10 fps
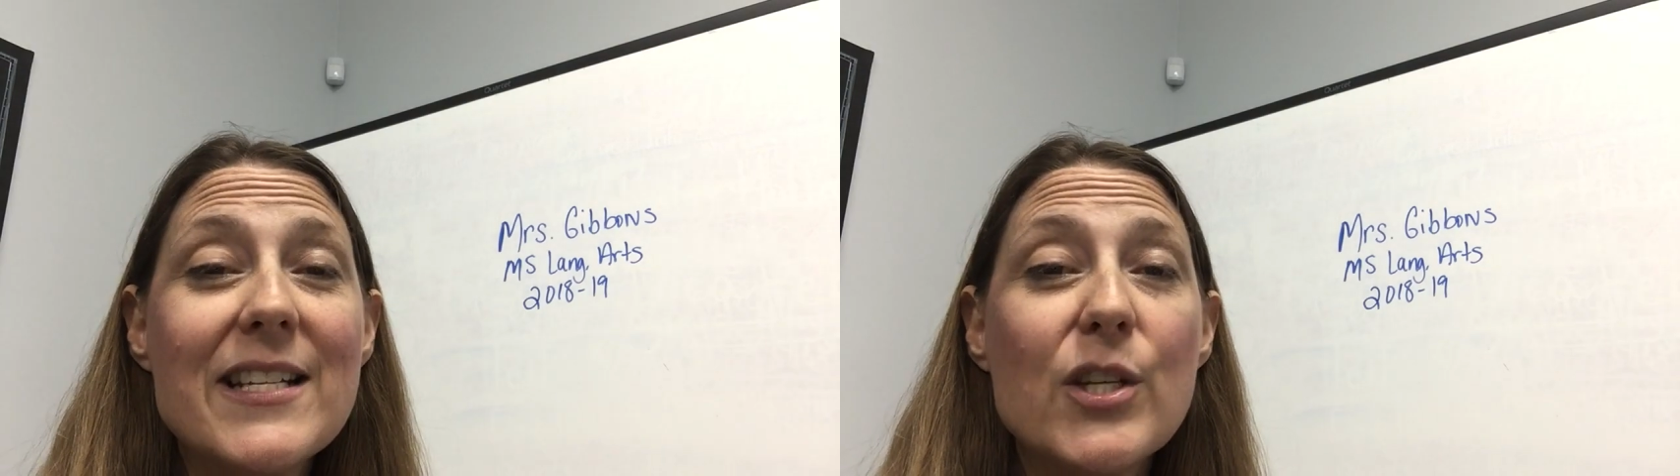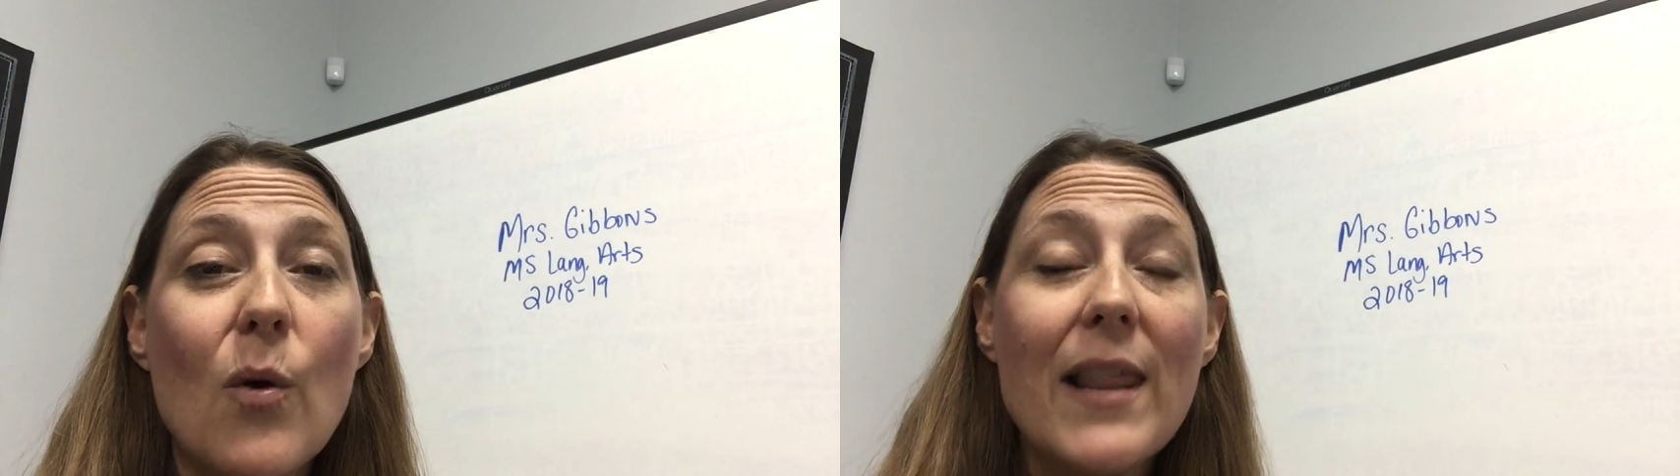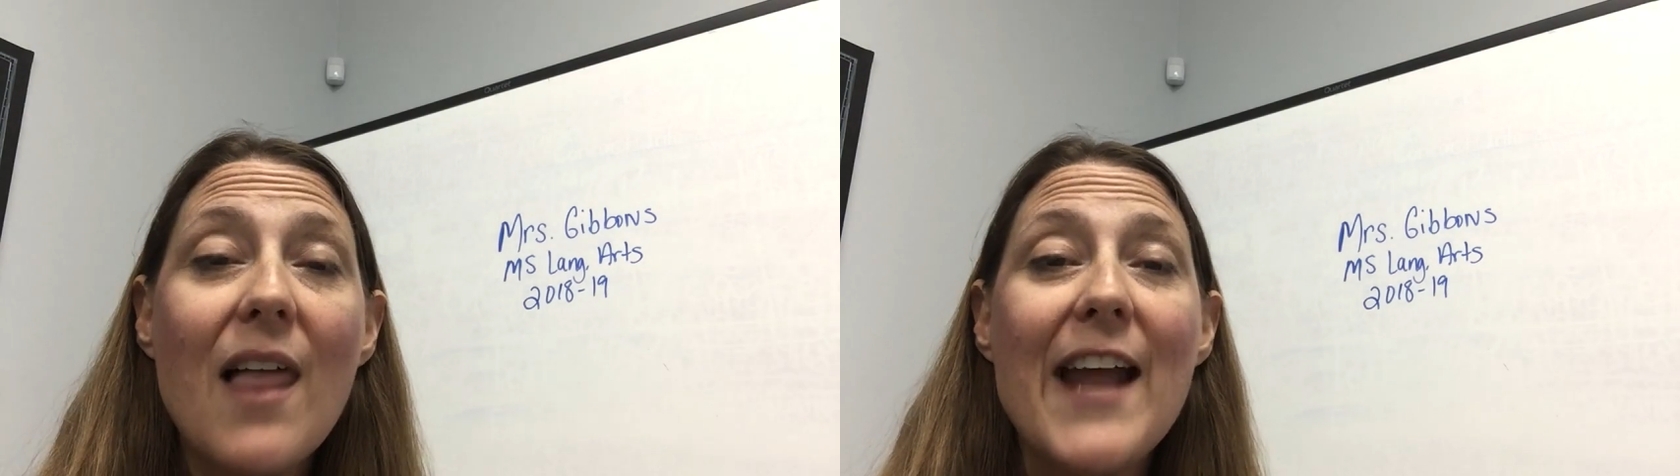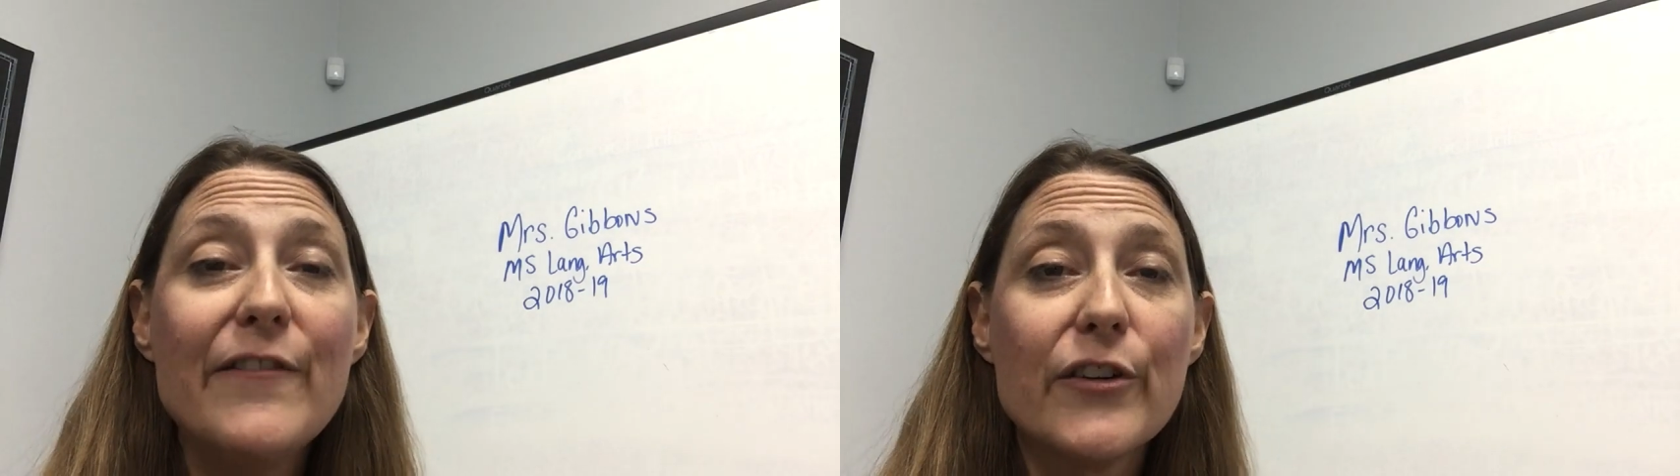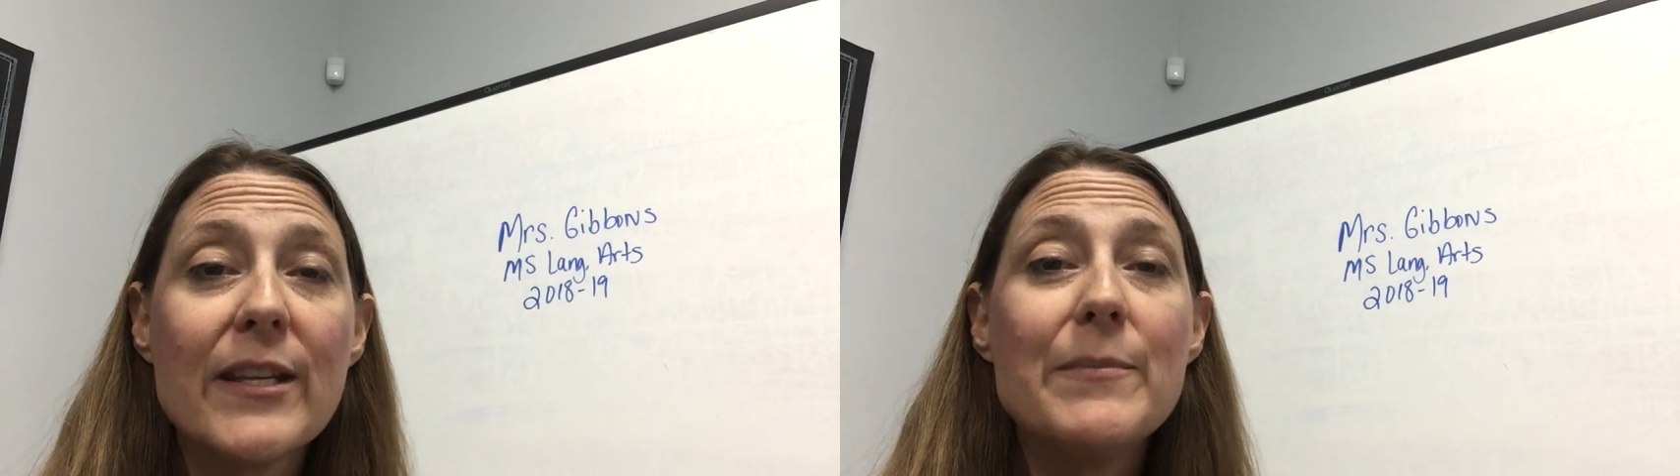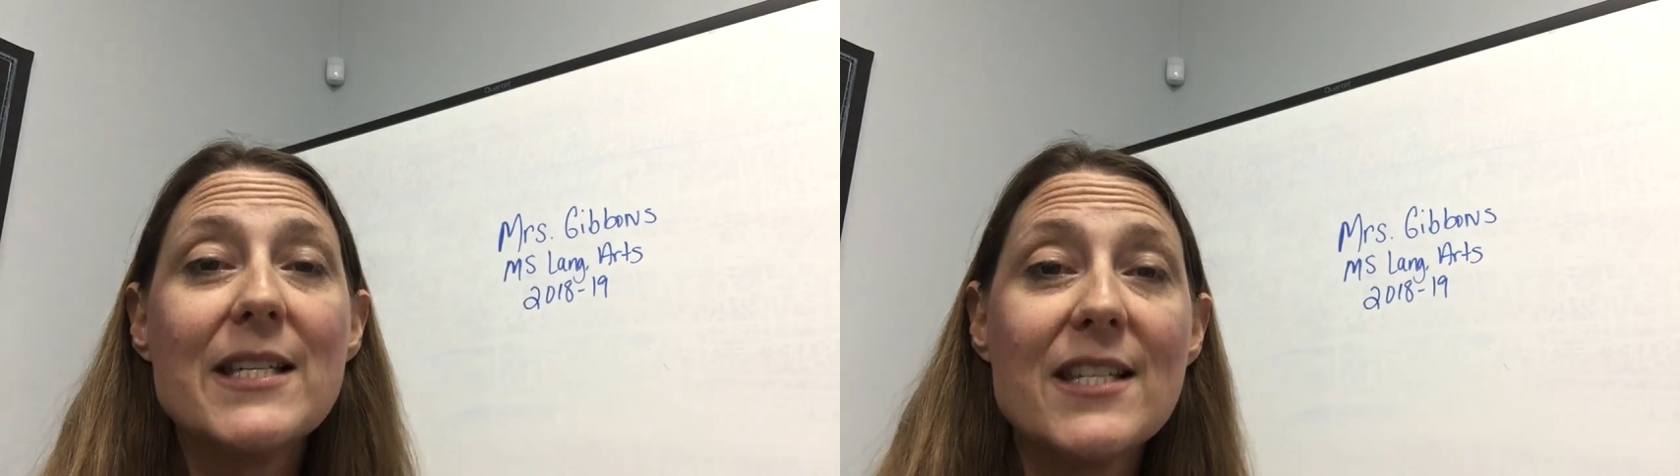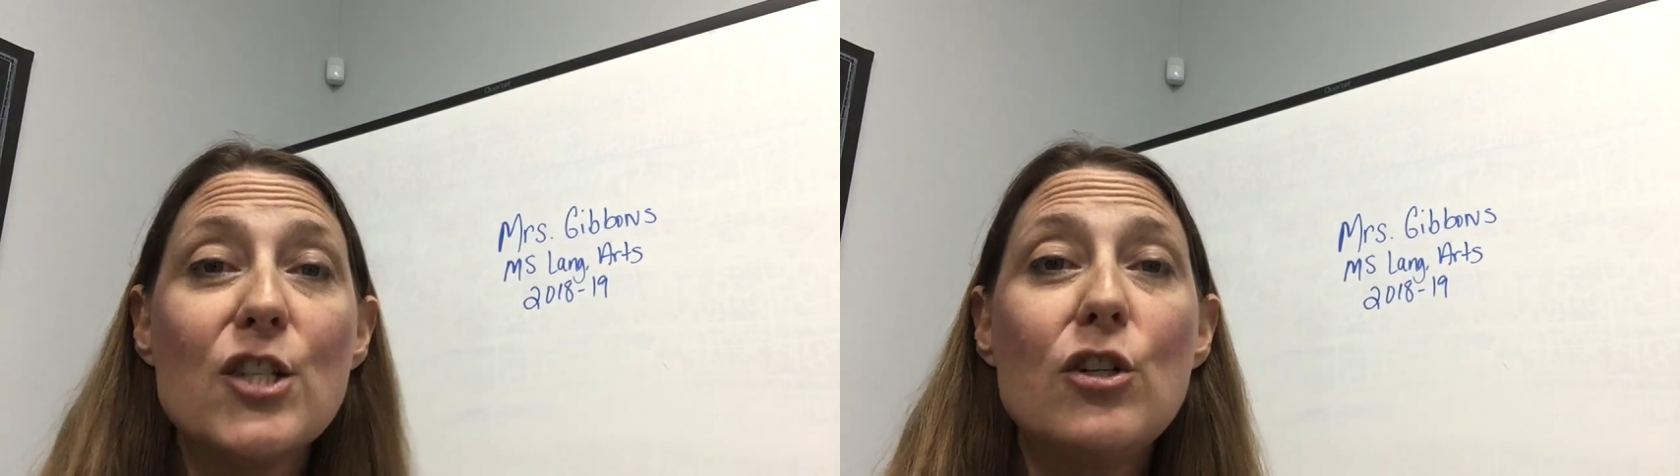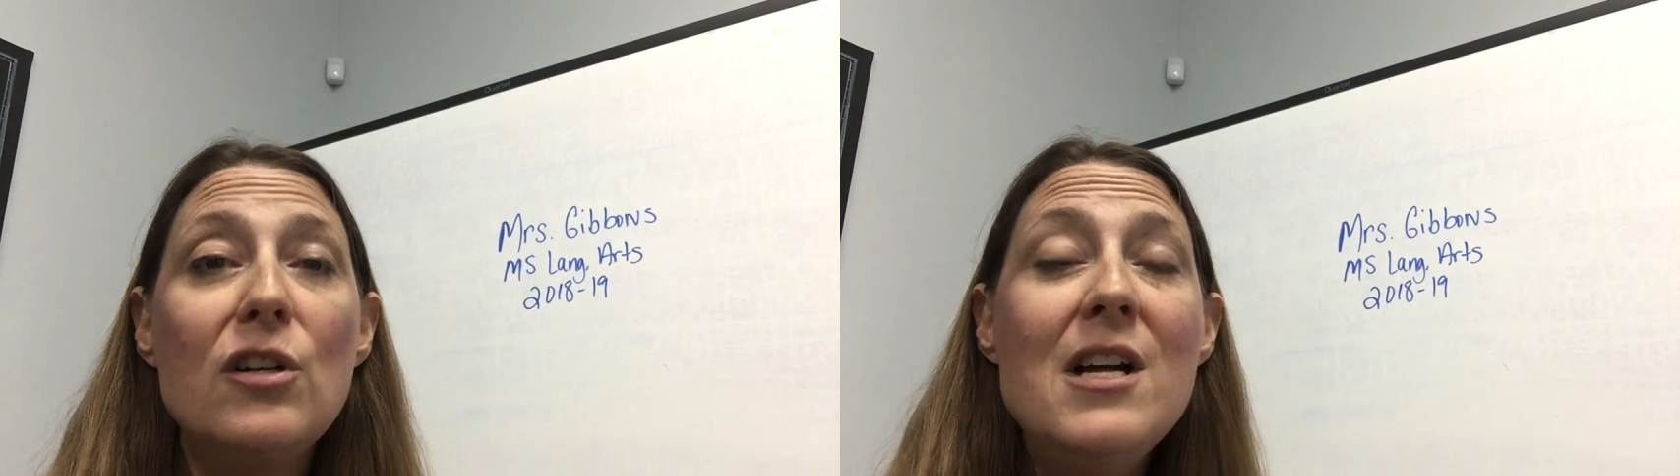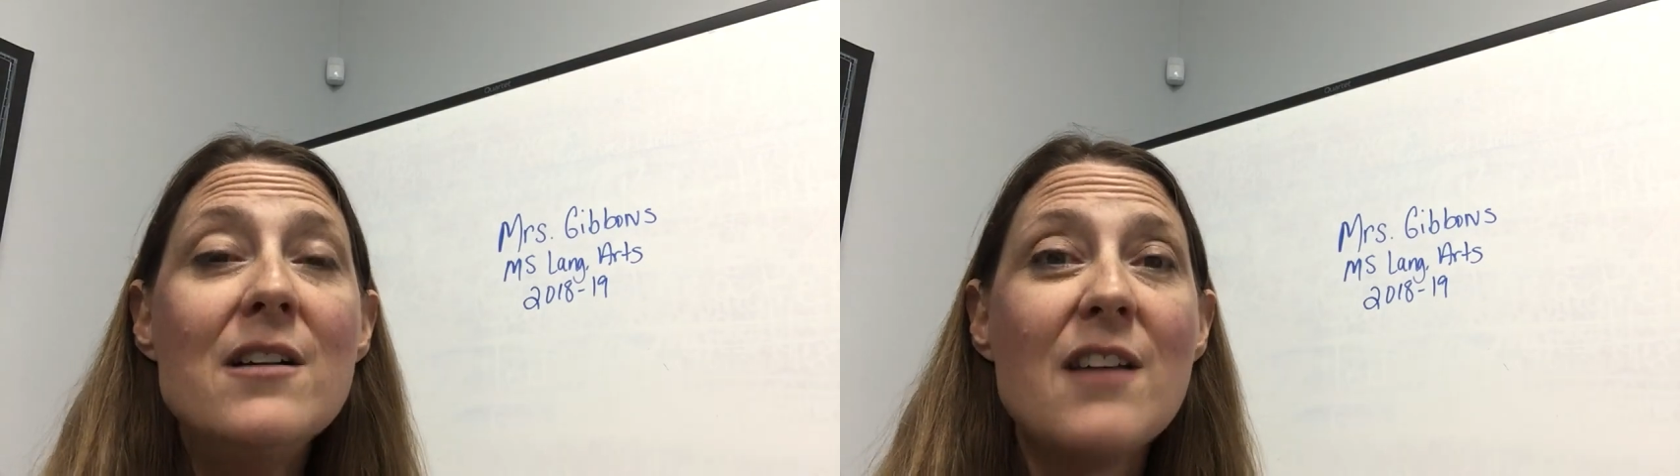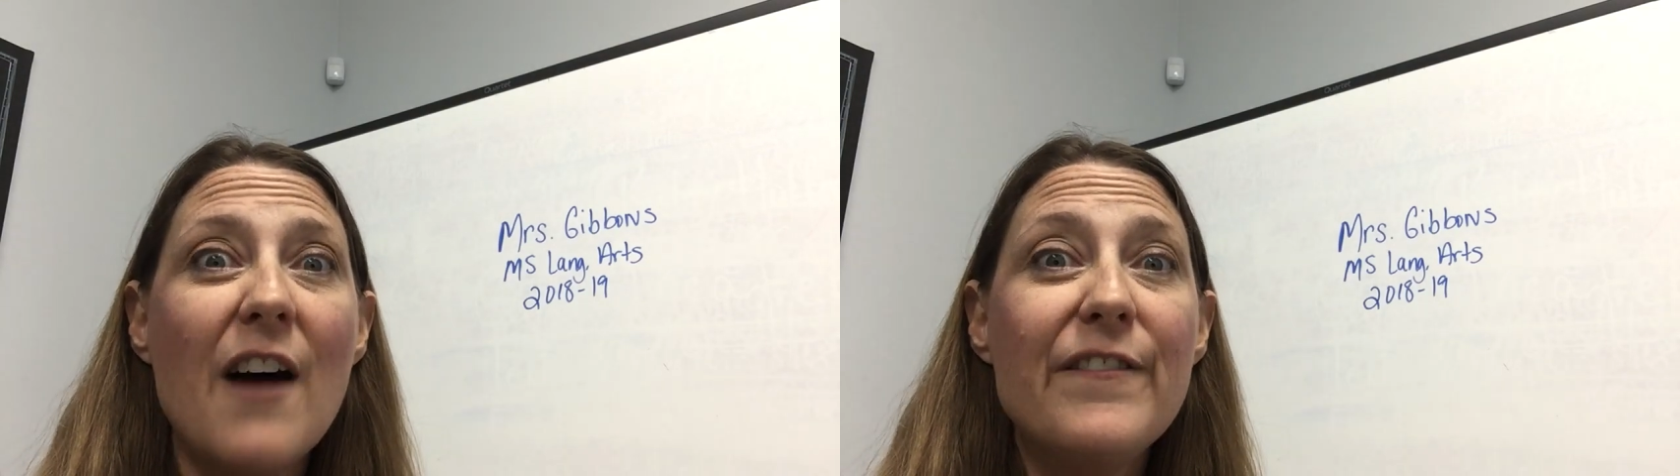And so I like for them to still
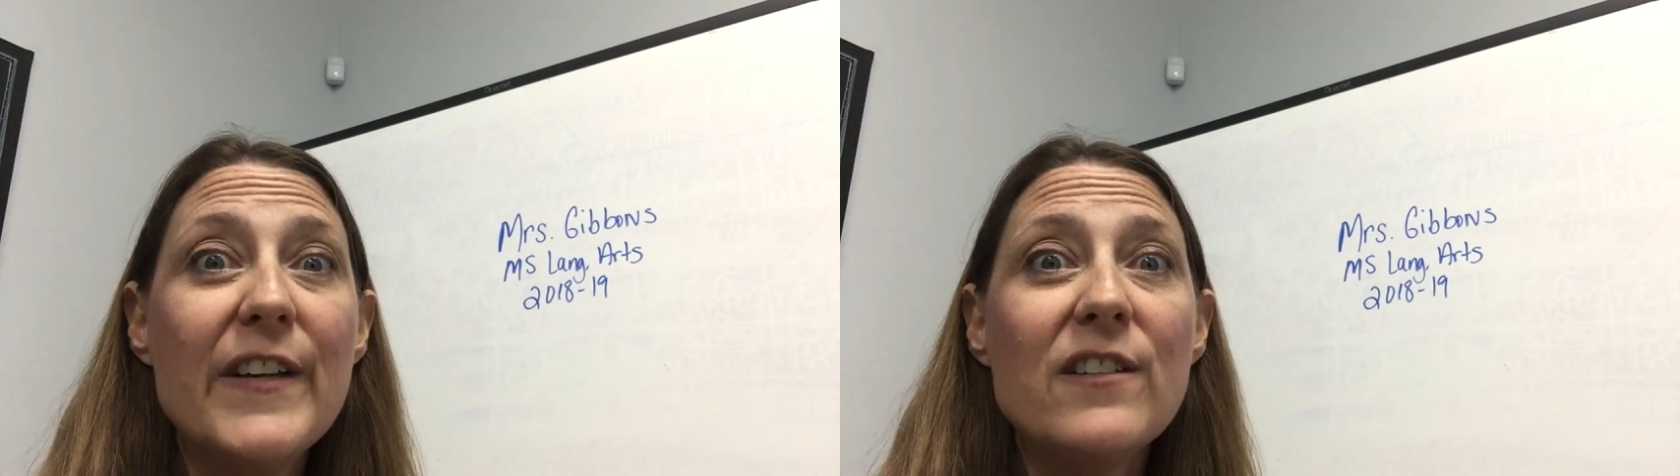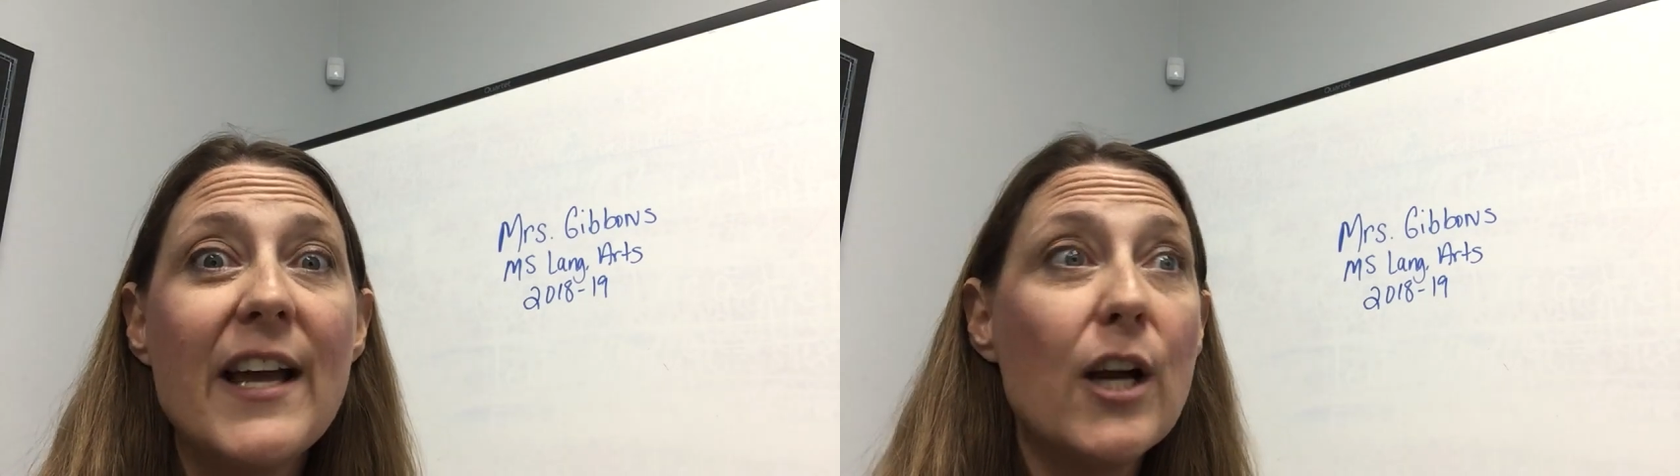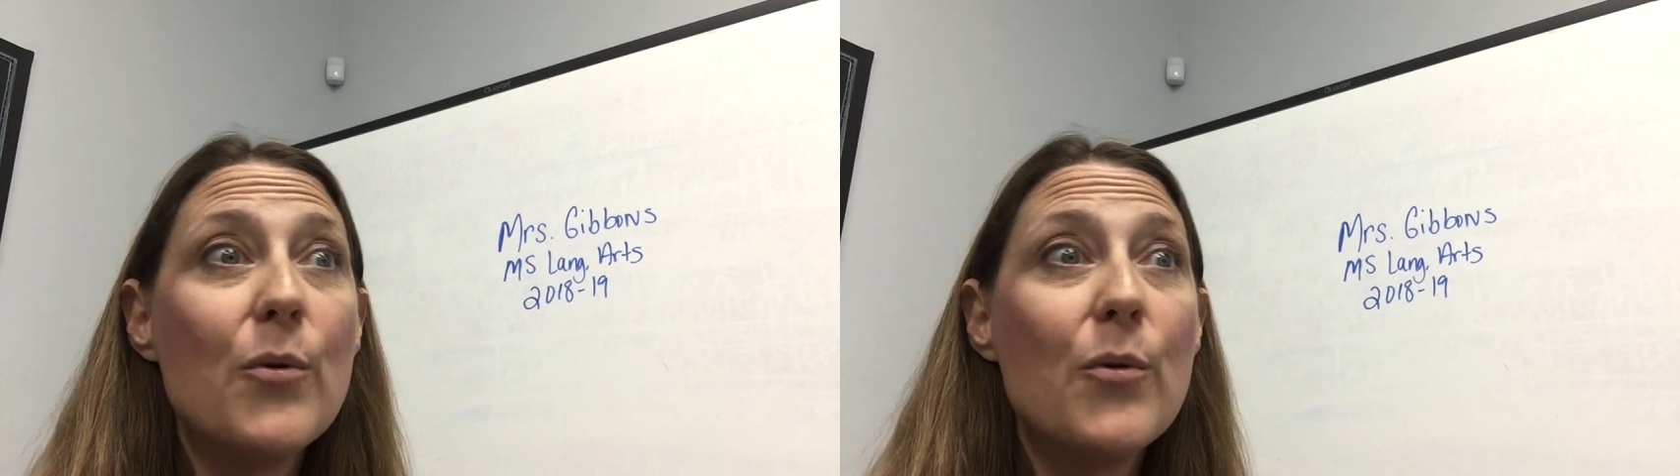not feel like,